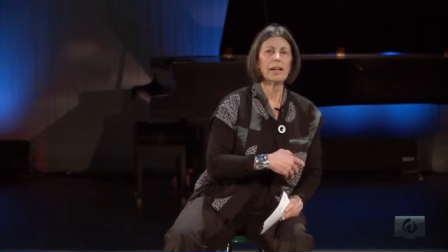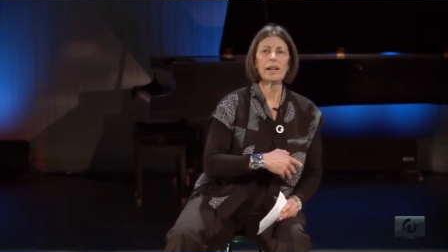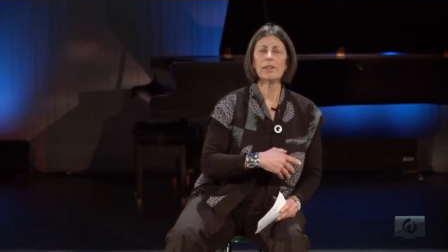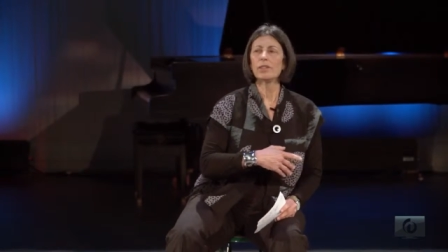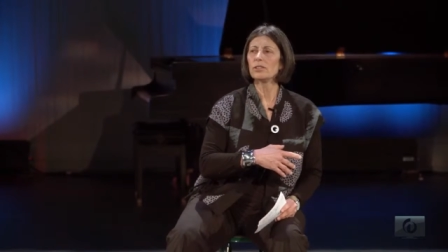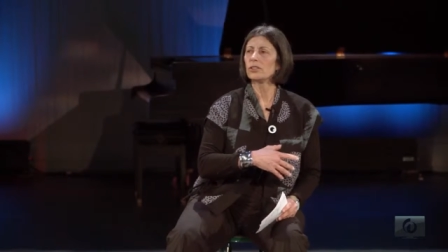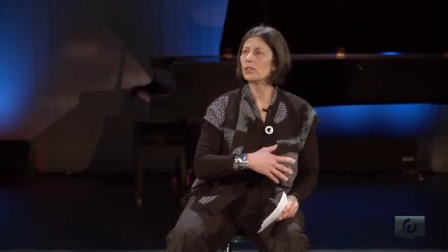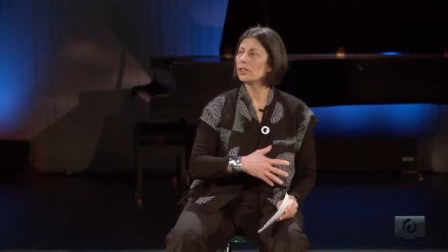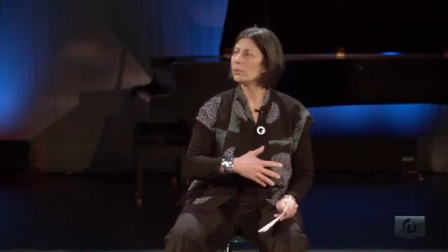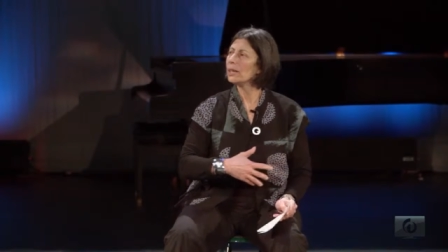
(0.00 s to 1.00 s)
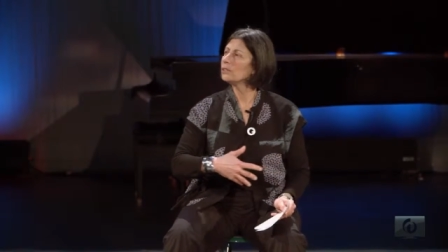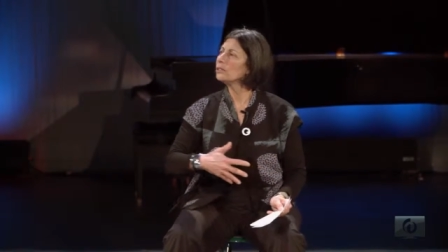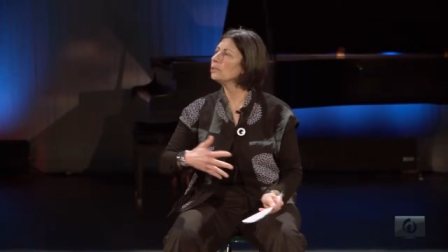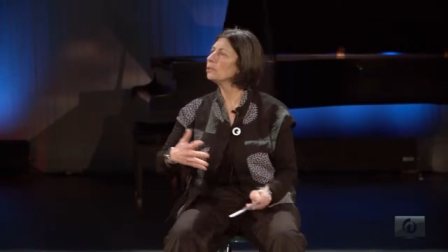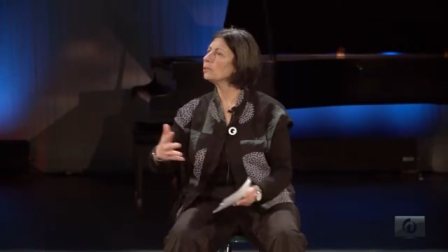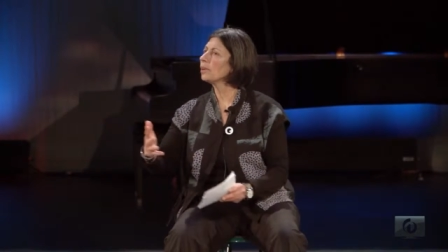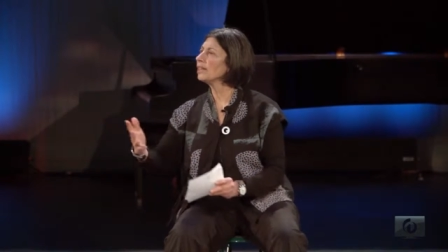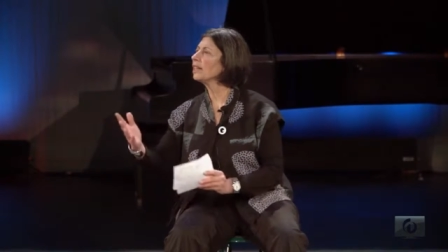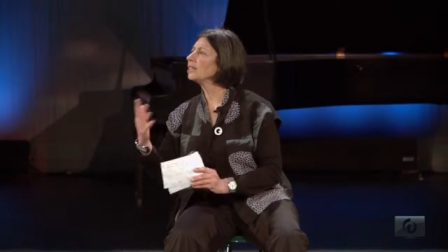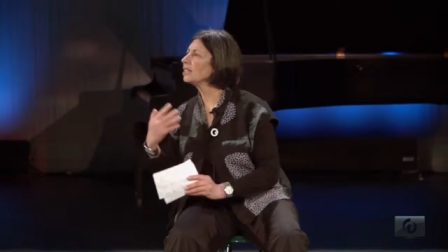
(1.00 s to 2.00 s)
And then turn around to the
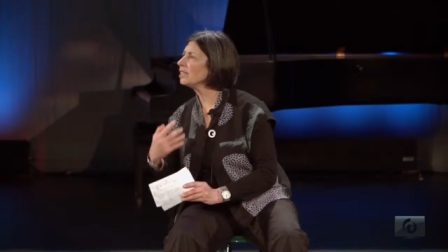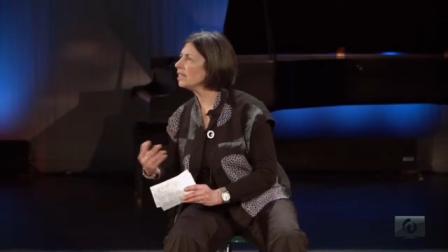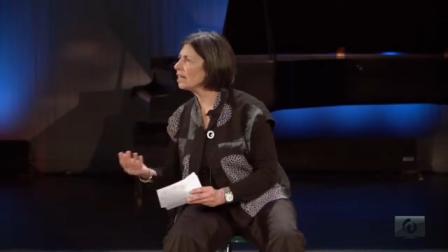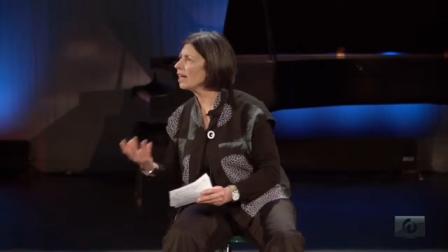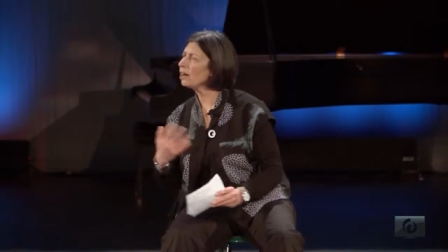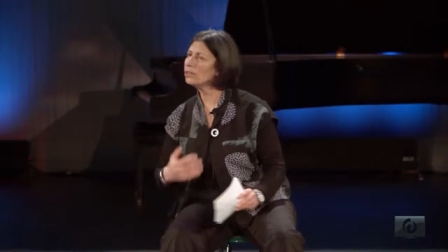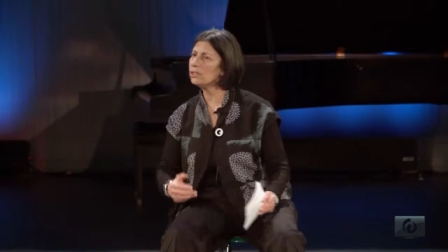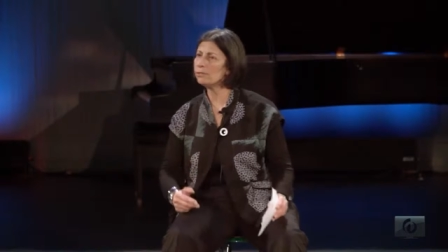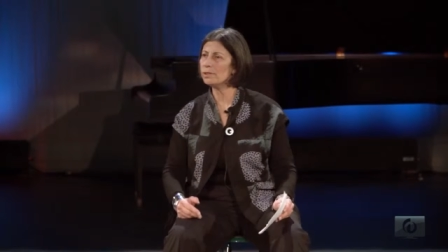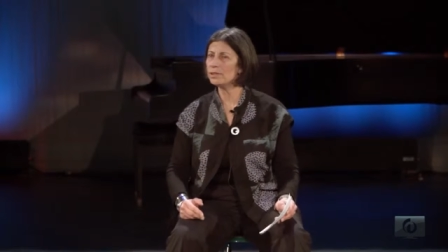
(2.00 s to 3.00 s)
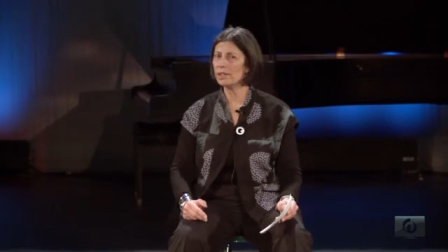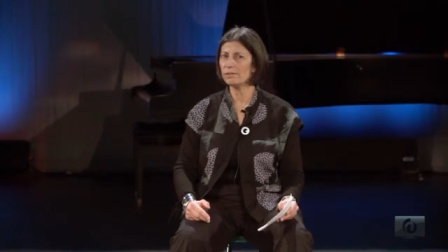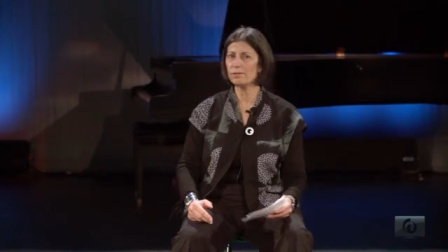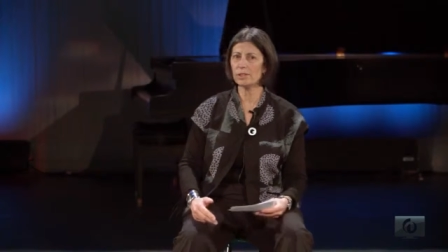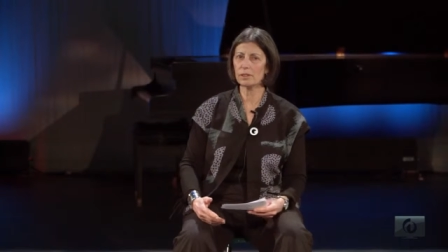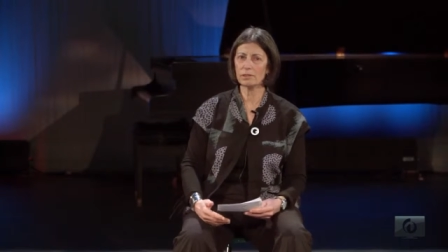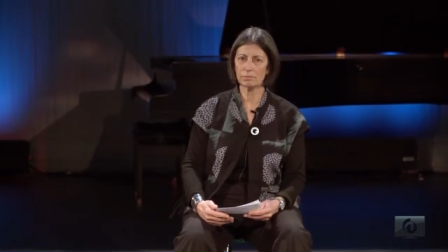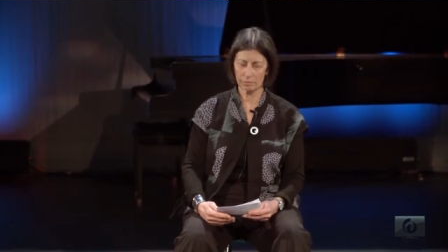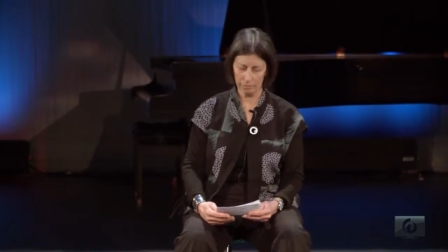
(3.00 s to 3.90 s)
right and see how different they feel.